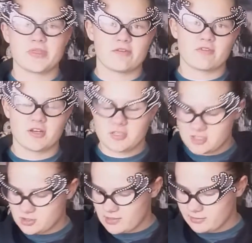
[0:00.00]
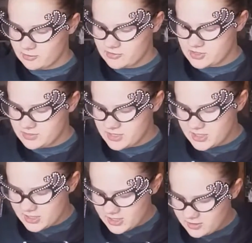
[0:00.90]
They run into trouble almost
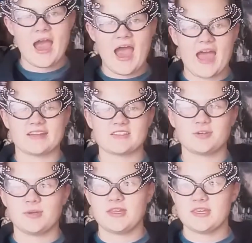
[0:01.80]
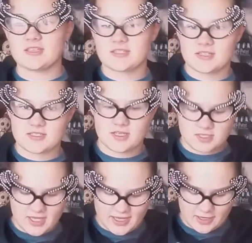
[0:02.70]
immediately, and Queenie is concerned
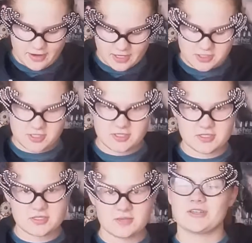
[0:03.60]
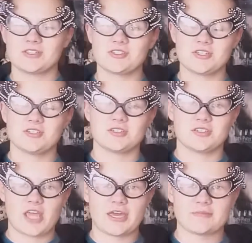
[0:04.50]
at her actions because she took
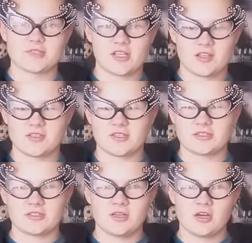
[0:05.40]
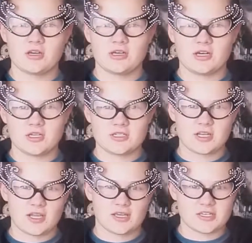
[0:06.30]
Jacob to London under
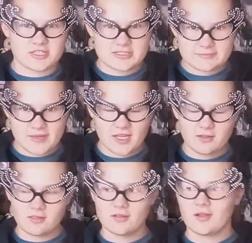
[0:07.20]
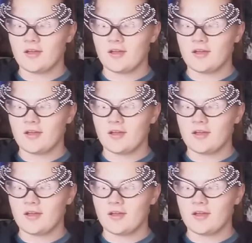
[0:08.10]
like a spell,